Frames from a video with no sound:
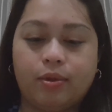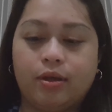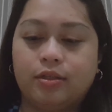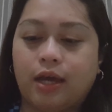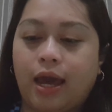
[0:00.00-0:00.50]

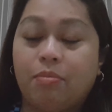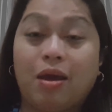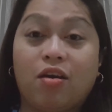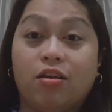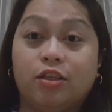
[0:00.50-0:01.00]
Because I had
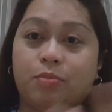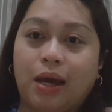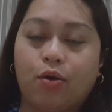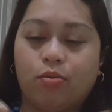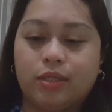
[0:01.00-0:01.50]
my college
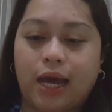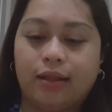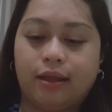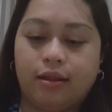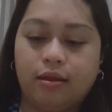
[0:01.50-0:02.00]
back home sa
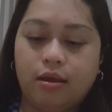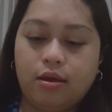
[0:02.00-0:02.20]
atin.